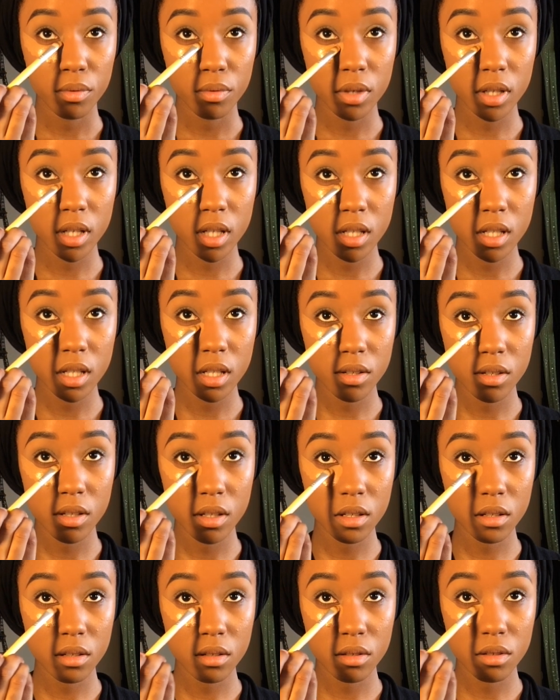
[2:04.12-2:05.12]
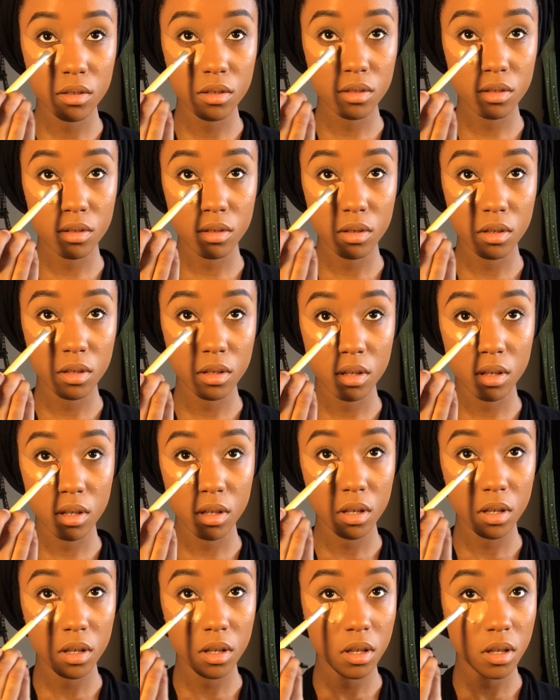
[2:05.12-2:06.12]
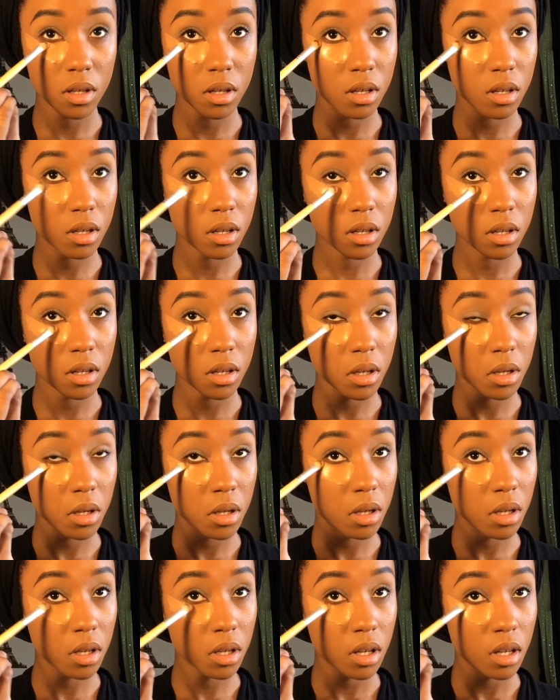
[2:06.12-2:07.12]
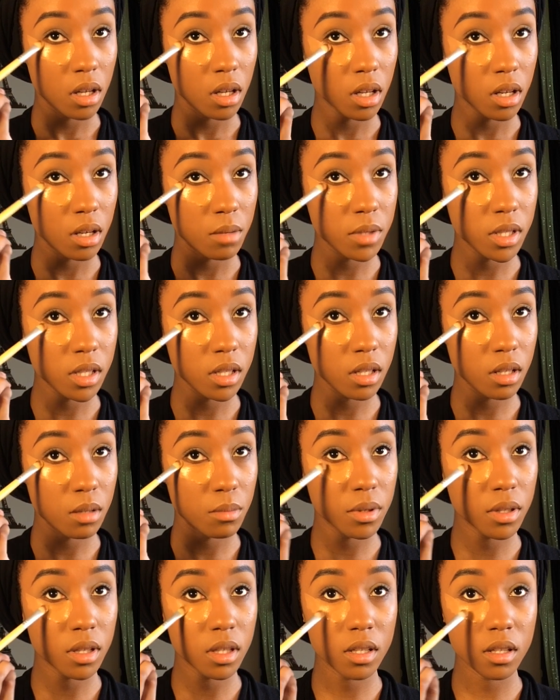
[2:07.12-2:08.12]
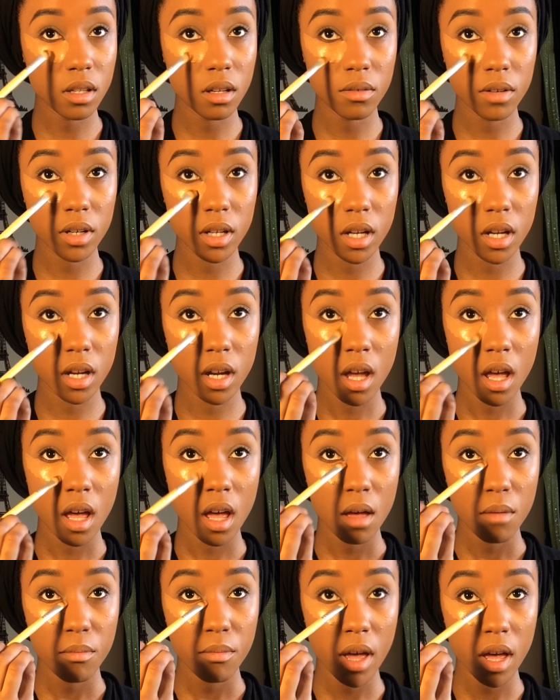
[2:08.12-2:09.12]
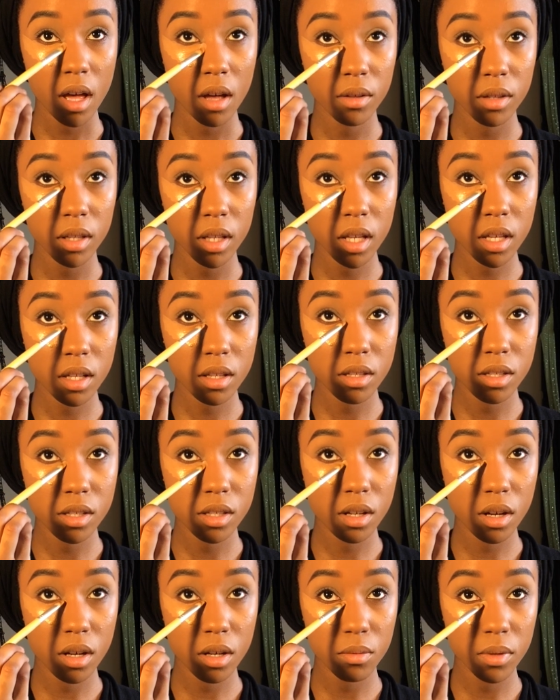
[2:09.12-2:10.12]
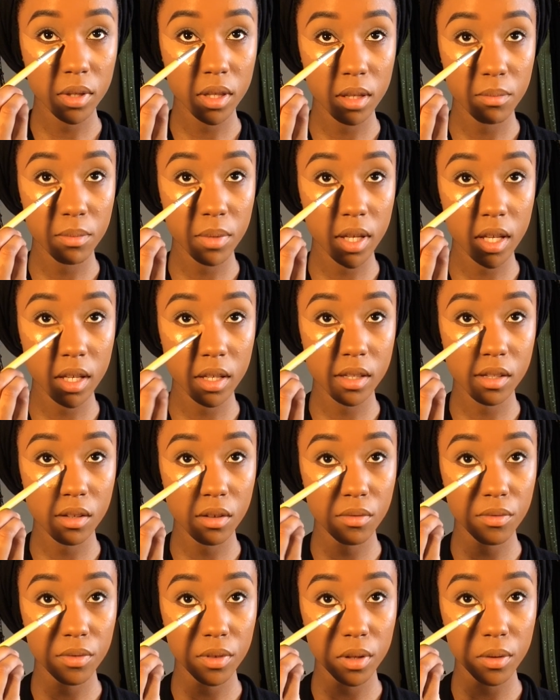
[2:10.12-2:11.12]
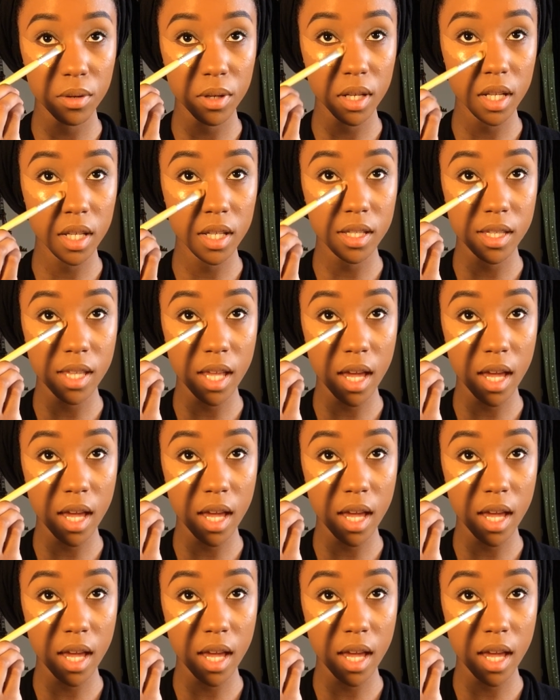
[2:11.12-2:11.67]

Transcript: pretty decent. And I'm just going to put this over here. My only concern with it being so fluid is